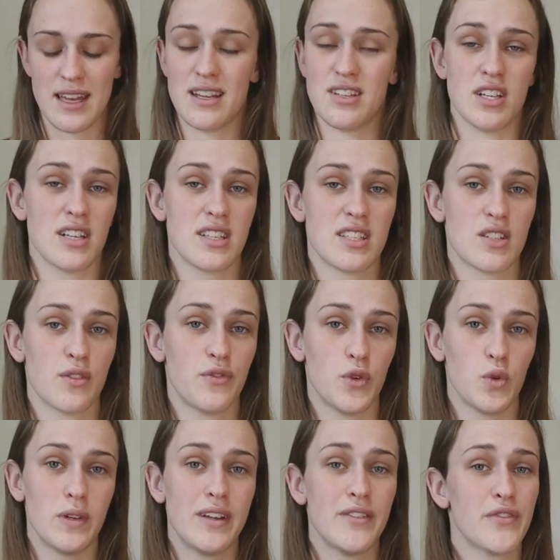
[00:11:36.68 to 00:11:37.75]
They are just
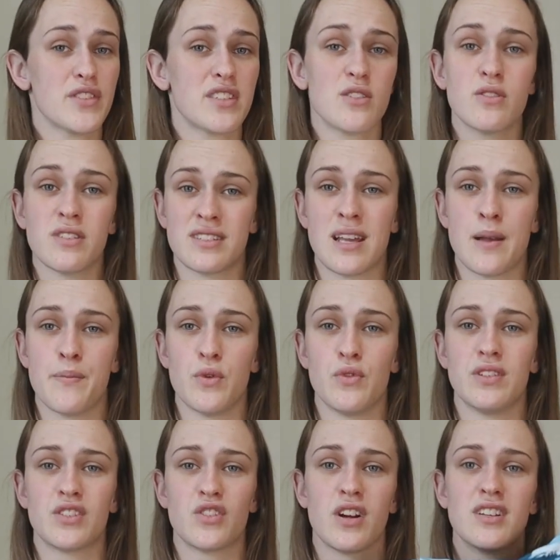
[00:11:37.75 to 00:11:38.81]
full length, still got the same
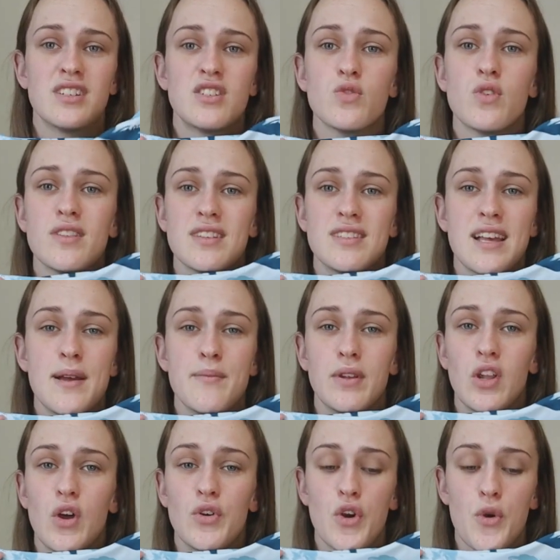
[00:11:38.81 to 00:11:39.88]
booty scrunch, still got the
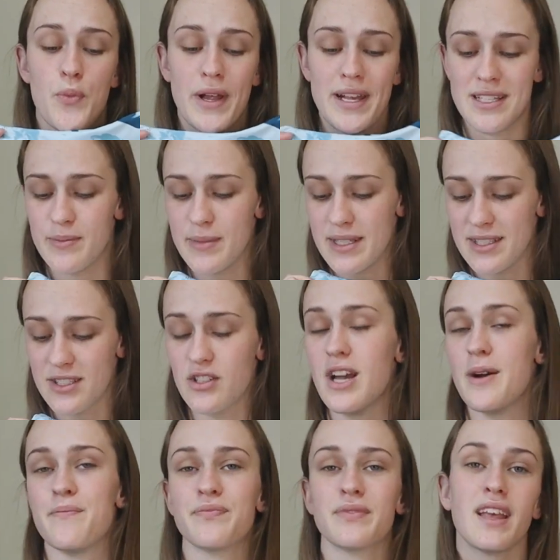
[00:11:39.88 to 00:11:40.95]
same logo placement, so
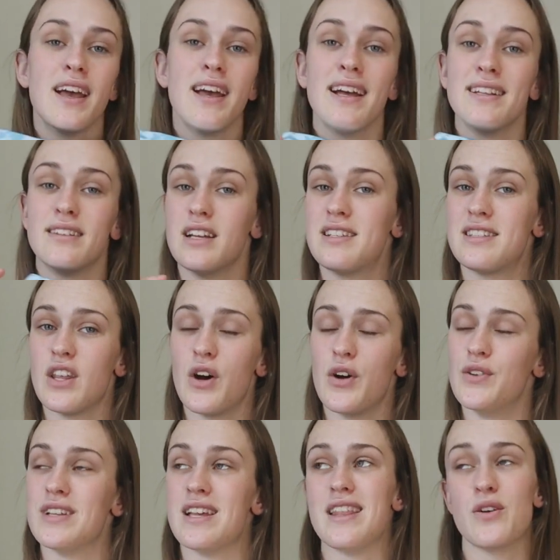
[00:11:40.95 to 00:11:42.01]
yeah, that's
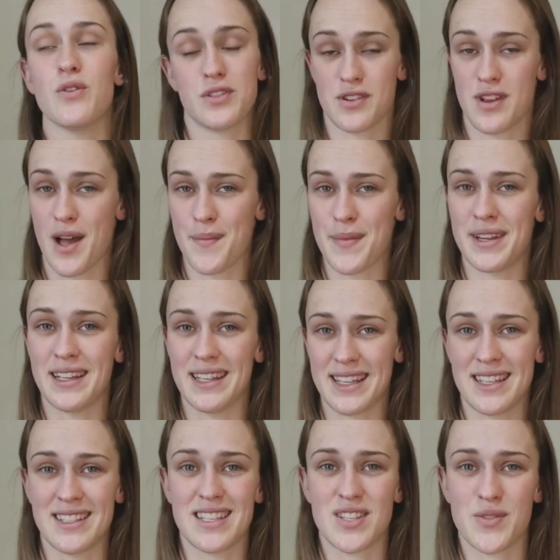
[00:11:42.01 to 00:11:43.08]
those, and they also come in
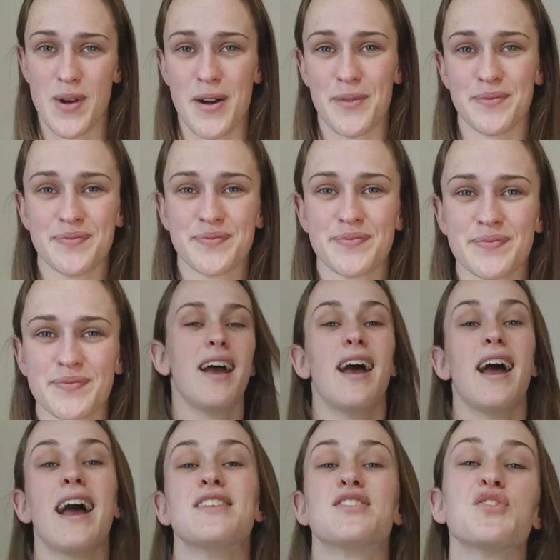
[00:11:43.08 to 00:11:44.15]
leggings as well.
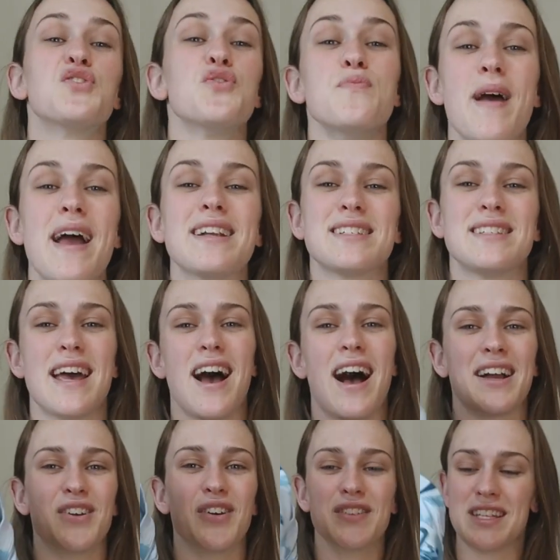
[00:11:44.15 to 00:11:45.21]
And so to match that,
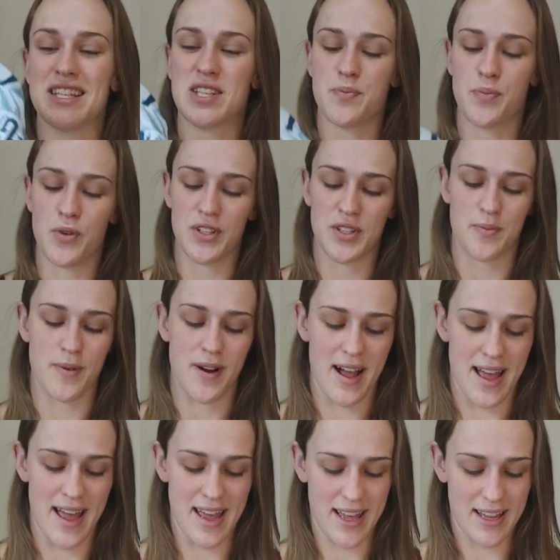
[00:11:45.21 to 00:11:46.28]
I got these sports
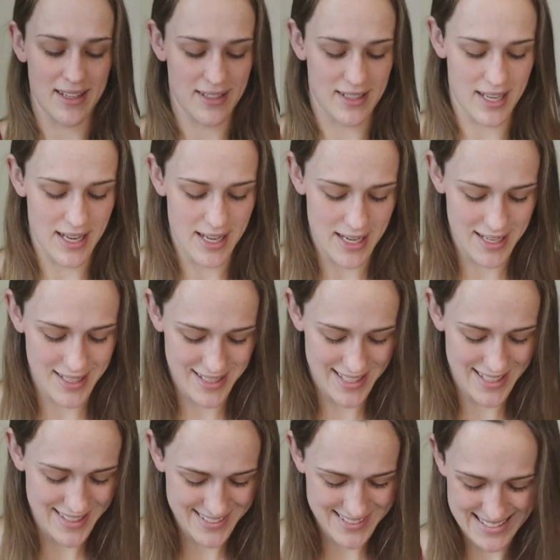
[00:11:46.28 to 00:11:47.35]
bra and
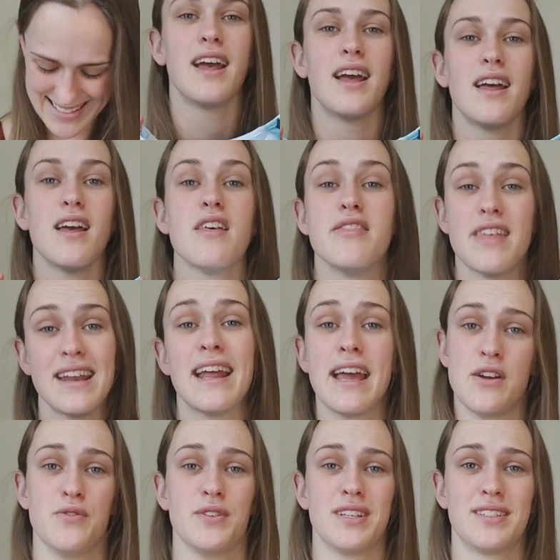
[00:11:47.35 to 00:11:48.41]
they
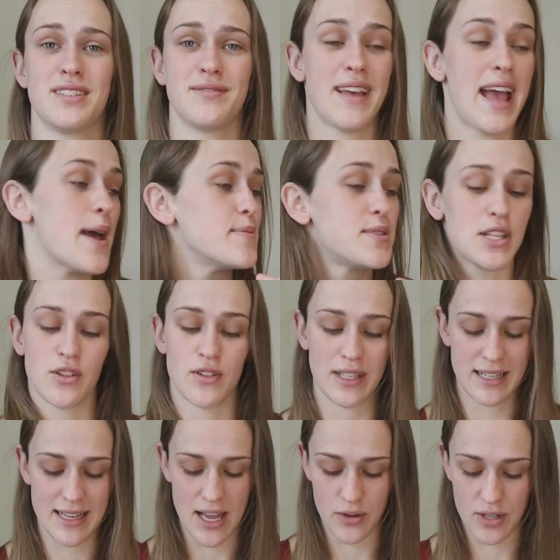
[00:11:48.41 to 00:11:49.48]
nailed it.
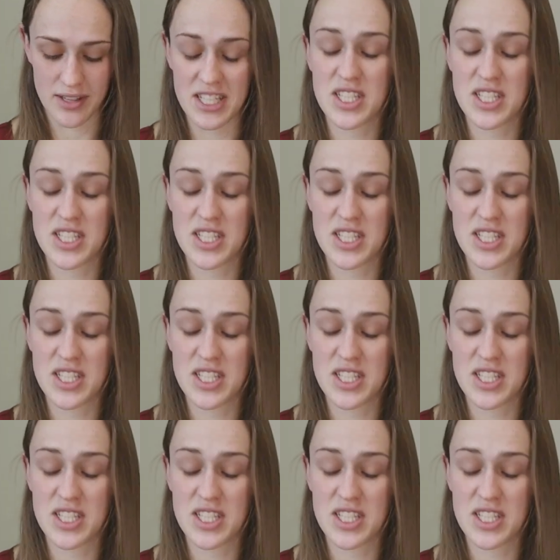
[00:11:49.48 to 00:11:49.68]
Absolutely nailed it.